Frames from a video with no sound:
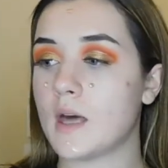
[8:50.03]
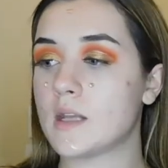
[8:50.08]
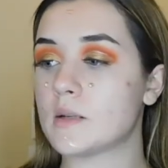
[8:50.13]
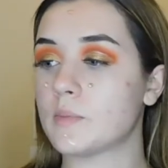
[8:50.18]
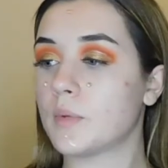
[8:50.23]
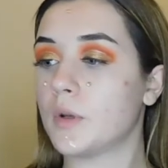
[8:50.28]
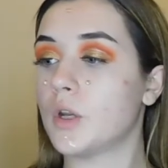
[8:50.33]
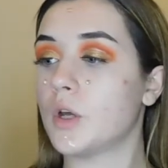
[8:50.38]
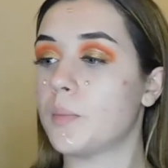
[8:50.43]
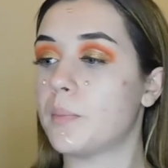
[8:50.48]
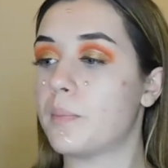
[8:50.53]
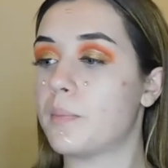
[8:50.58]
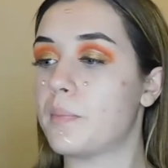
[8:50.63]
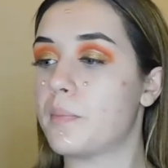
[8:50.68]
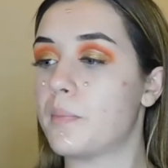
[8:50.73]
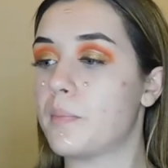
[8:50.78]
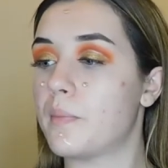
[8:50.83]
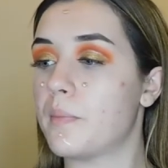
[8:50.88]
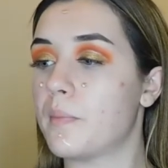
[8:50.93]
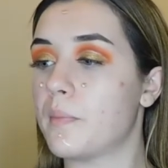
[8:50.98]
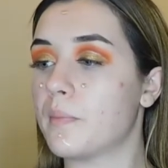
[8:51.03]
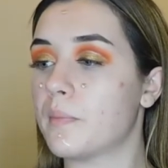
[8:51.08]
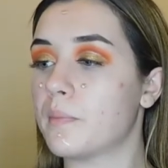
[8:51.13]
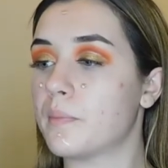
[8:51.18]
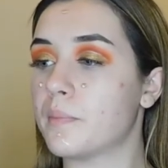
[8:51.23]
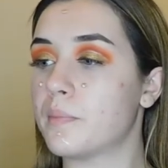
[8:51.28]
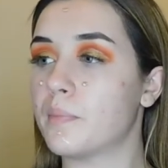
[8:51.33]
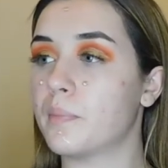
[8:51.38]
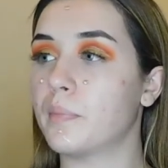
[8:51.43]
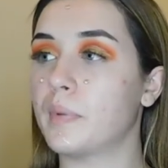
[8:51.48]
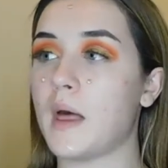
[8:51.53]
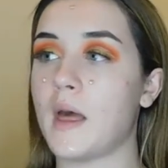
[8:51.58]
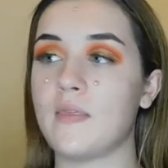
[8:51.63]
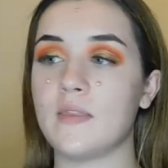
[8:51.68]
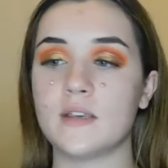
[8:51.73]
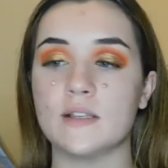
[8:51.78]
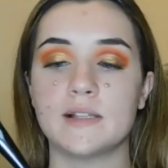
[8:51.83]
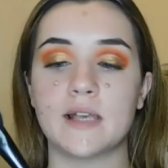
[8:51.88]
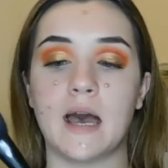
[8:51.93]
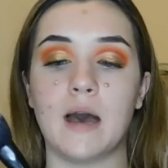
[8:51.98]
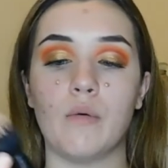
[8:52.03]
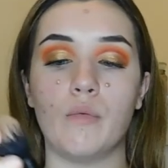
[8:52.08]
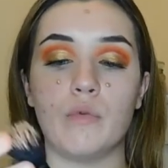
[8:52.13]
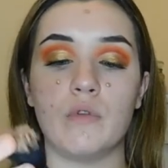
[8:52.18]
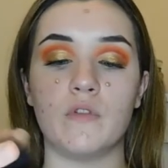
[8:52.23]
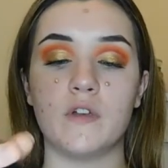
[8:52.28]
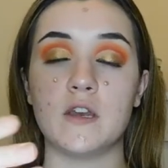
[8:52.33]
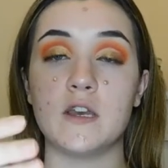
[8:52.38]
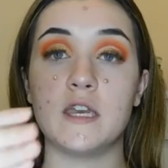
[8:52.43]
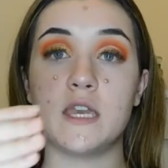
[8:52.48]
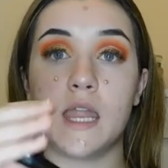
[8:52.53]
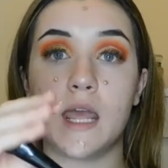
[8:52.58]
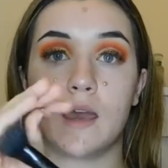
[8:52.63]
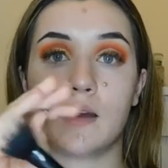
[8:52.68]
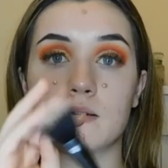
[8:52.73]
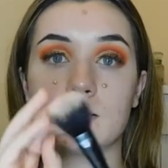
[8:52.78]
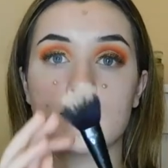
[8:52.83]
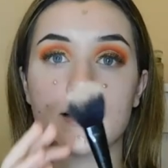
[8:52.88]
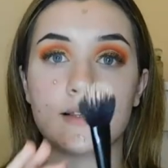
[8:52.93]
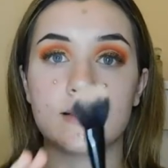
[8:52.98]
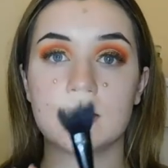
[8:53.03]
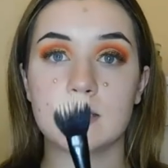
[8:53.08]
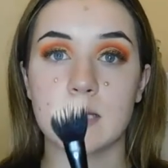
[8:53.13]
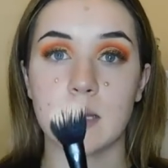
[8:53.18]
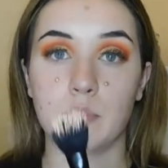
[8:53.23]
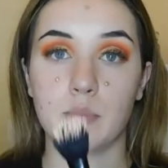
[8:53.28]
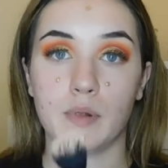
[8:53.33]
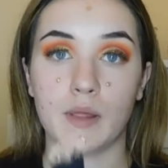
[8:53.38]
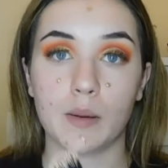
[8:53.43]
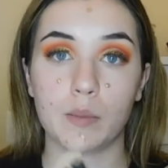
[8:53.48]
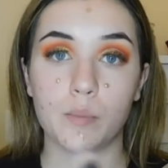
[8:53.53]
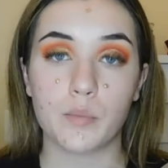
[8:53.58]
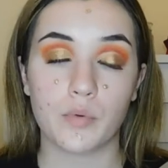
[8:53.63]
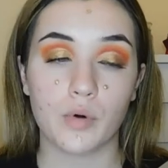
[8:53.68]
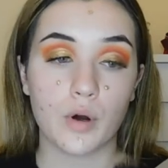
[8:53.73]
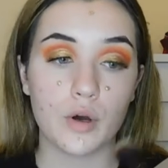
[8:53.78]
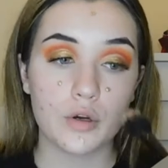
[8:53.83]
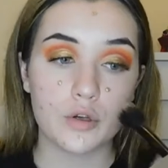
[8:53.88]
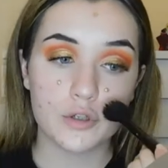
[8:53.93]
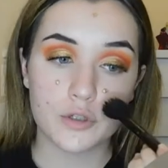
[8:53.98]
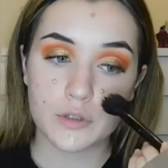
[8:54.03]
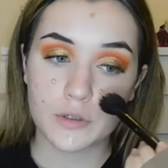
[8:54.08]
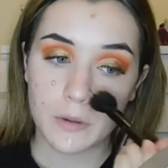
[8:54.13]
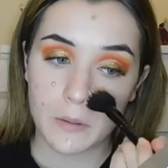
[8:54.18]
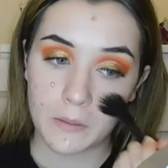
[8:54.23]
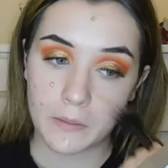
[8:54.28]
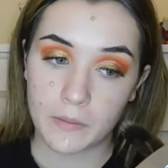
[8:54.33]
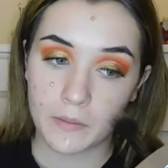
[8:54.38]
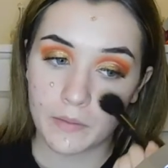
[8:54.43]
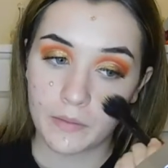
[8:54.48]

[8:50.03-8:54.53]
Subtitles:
And I'm going to blend this out with a NYX stippling brush.